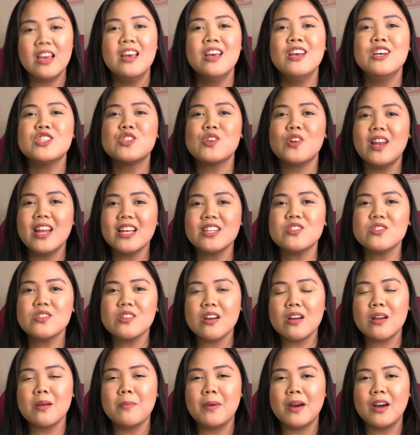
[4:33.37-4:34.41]
So let's talk
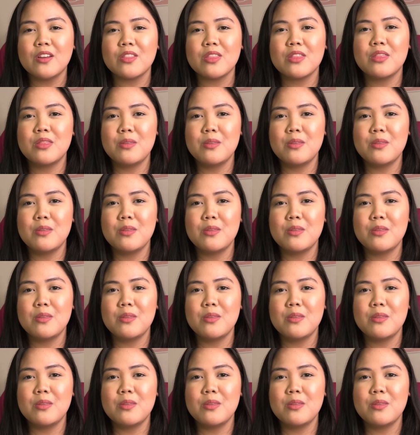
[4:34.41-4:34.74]
about the